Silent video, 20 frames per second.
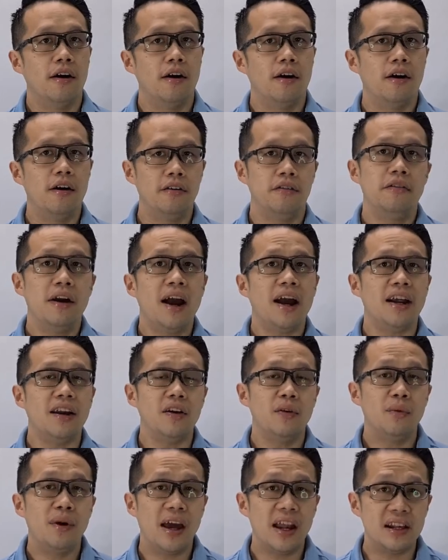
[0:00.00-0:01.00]
Alright,
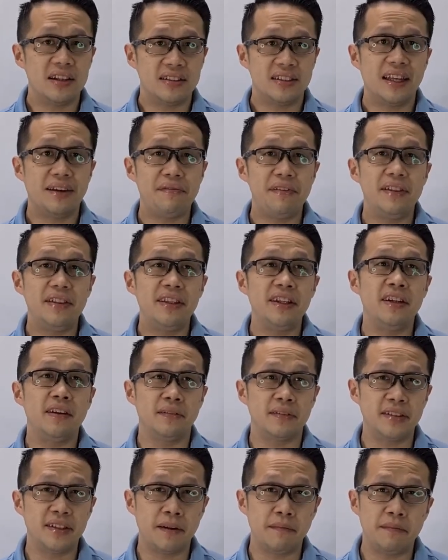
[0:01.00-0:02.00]
we're at 17th of
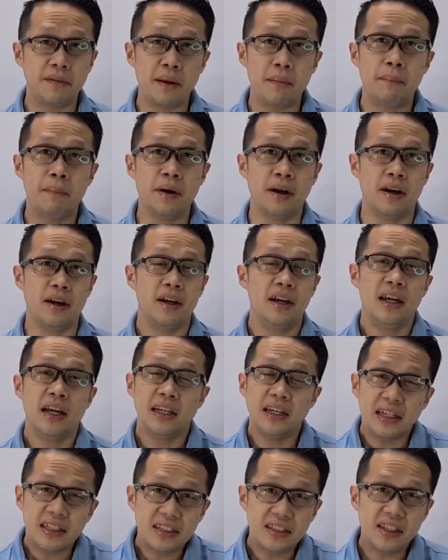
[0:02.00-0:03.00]
September.
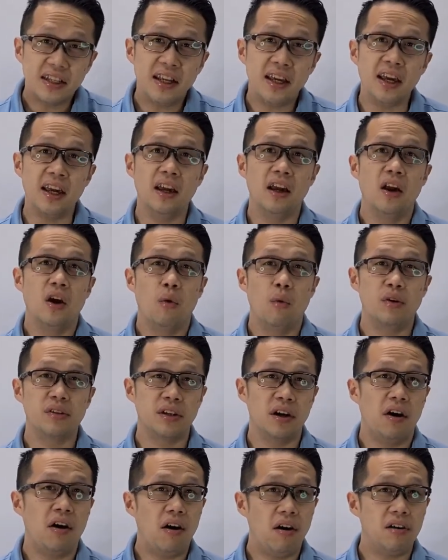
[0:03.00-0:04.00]
Yesterday was
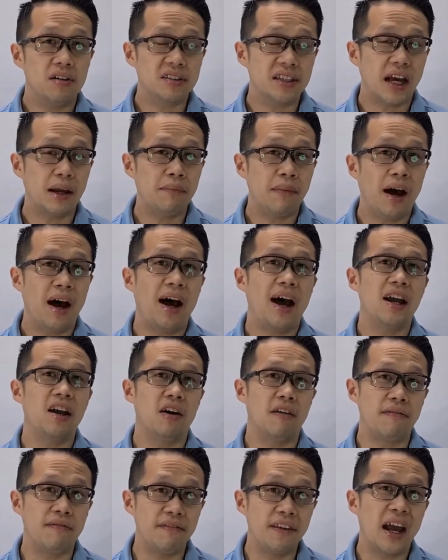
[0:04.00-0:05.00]
our all-time high
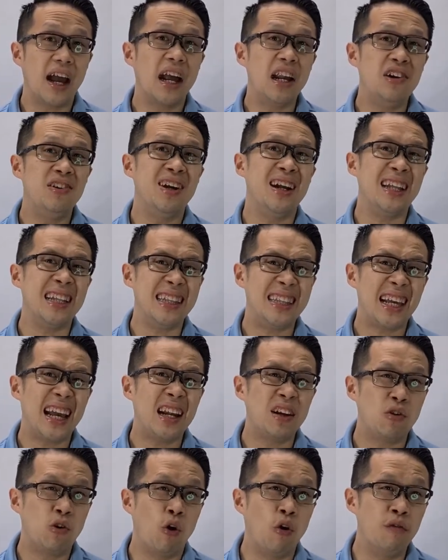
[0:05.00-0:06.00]
of
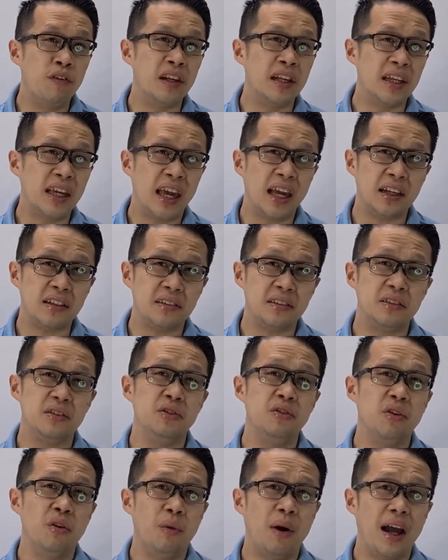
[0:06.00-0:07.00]
910 COVID cases.
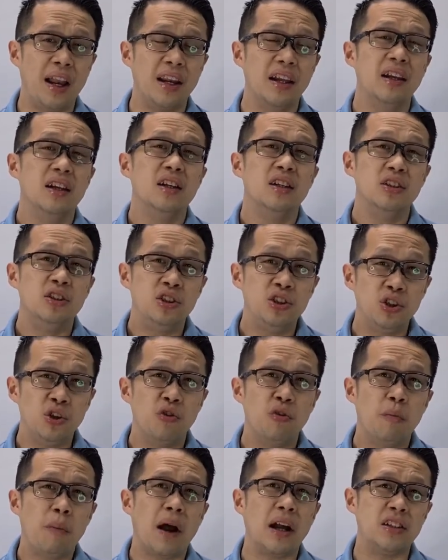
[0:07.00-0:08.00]
You know what?
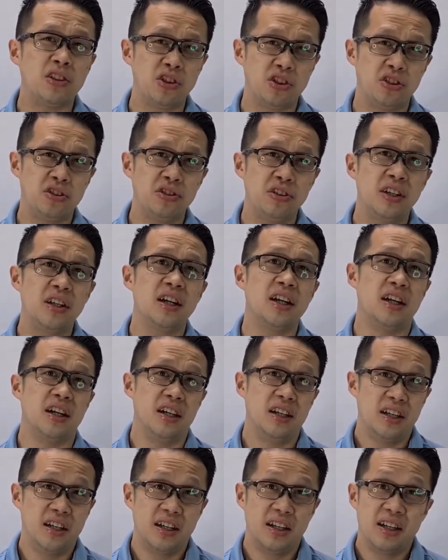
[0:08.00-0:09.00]
910 sugar
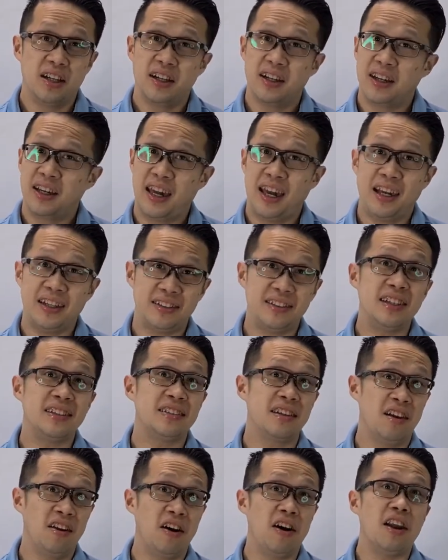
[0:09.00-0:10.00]
case, that's
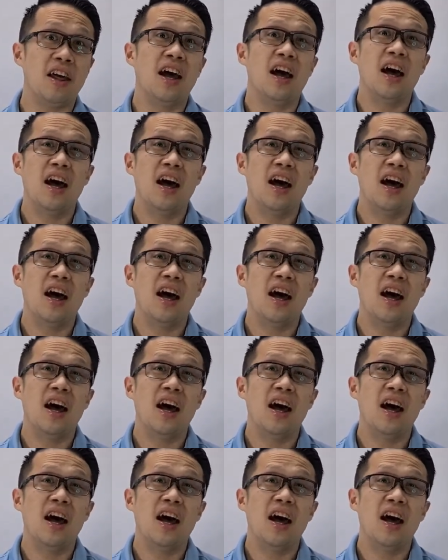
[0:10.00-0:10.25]
a lot.